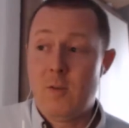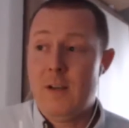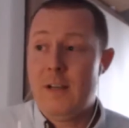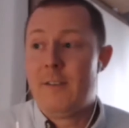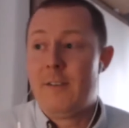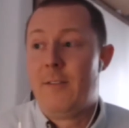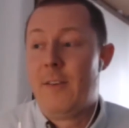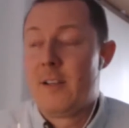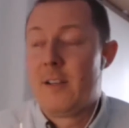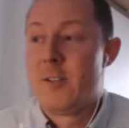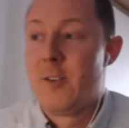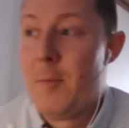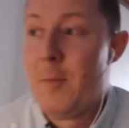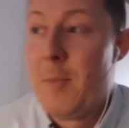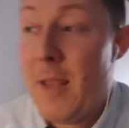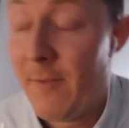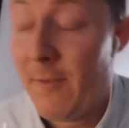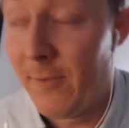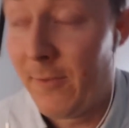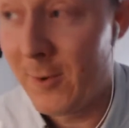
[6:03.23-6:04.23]
an adventure. I
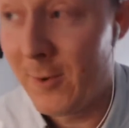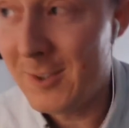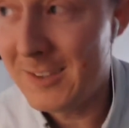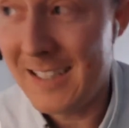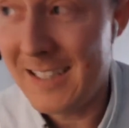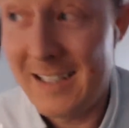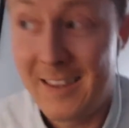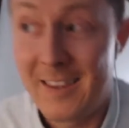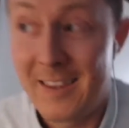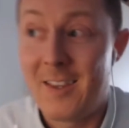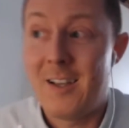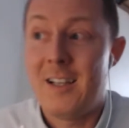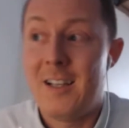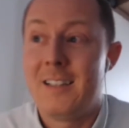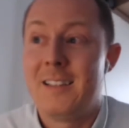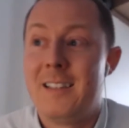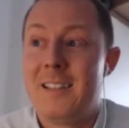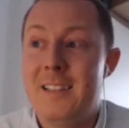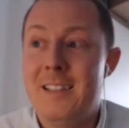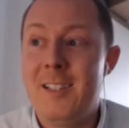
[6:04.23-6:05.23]
mean, at first I thought,
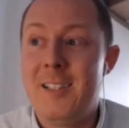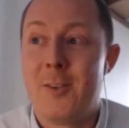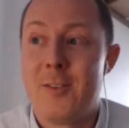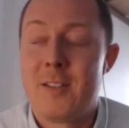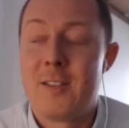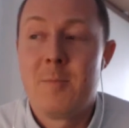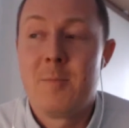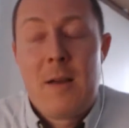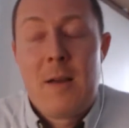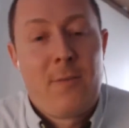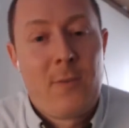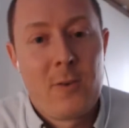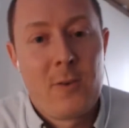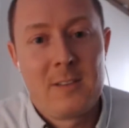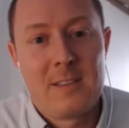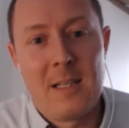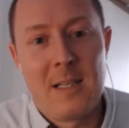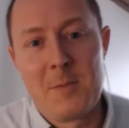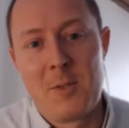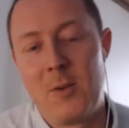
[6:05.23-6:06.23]
this is my
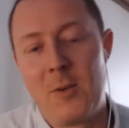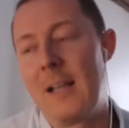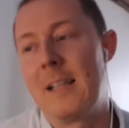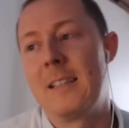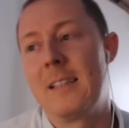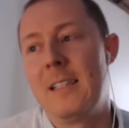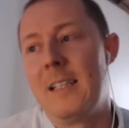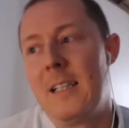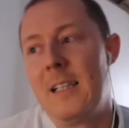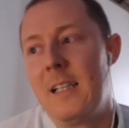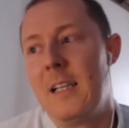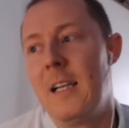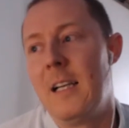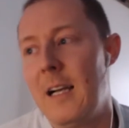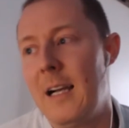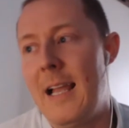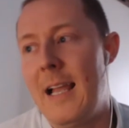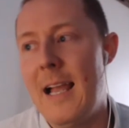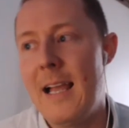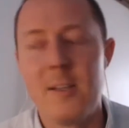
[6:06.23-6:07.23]
first time directing.
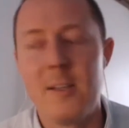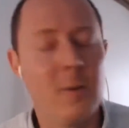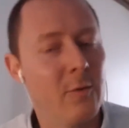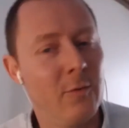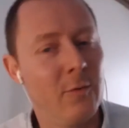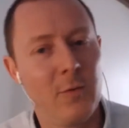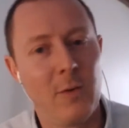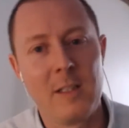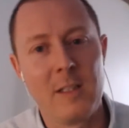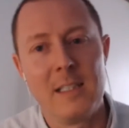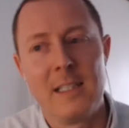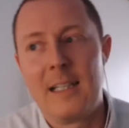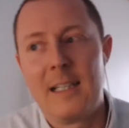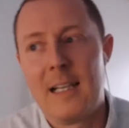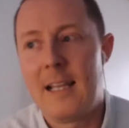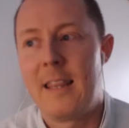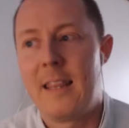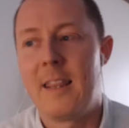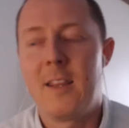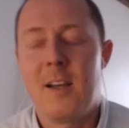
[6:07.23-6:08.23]
I had no funding.
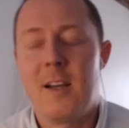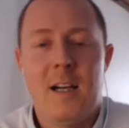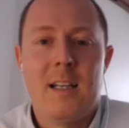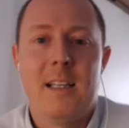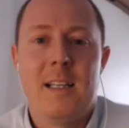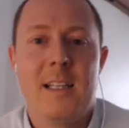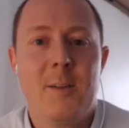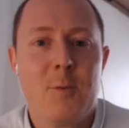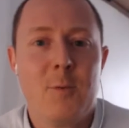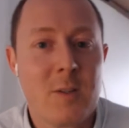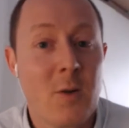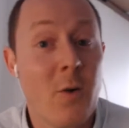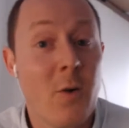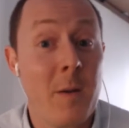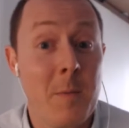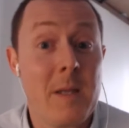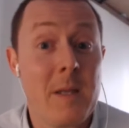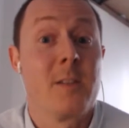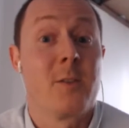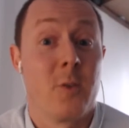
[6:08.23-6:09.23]
I thought it was going
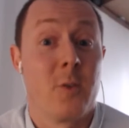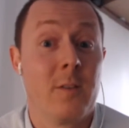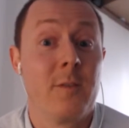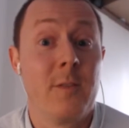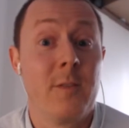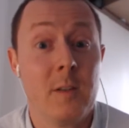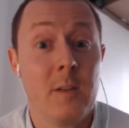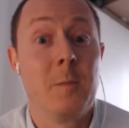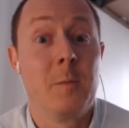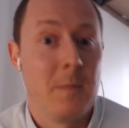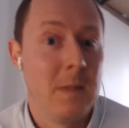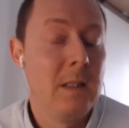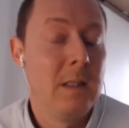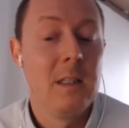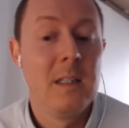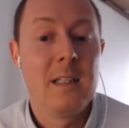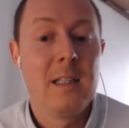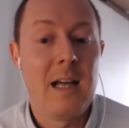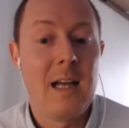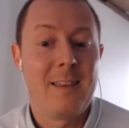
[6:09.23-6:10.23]
to be a short film.
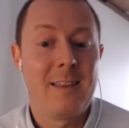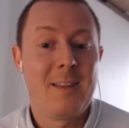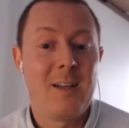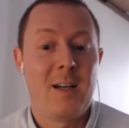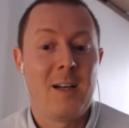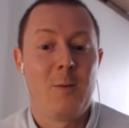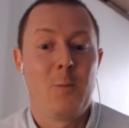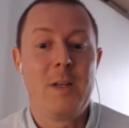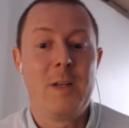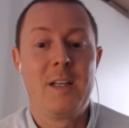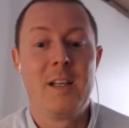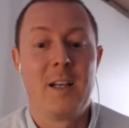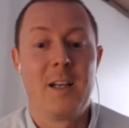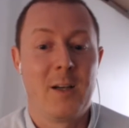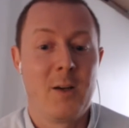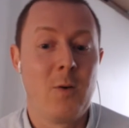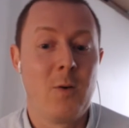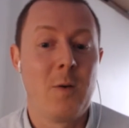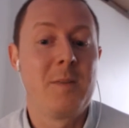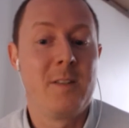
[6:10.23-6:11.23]
I thought we're going to
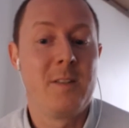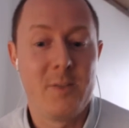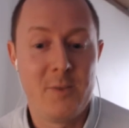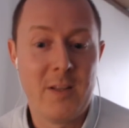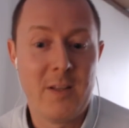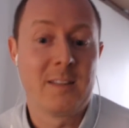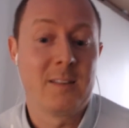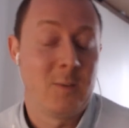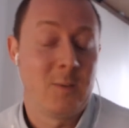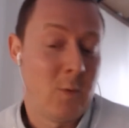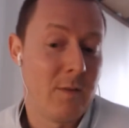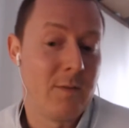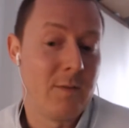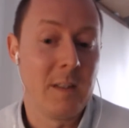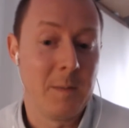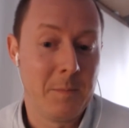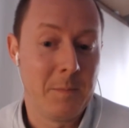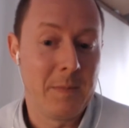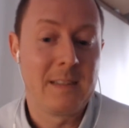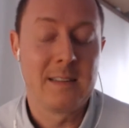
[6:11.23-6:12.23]
go up to 2012
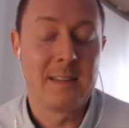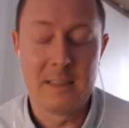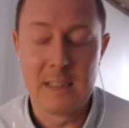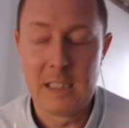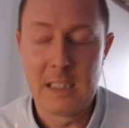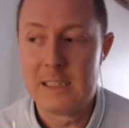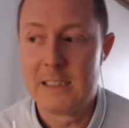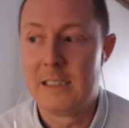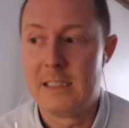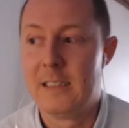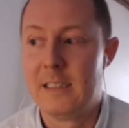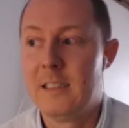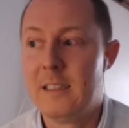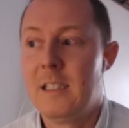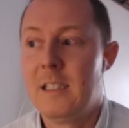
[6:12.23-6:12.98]
Olympics in London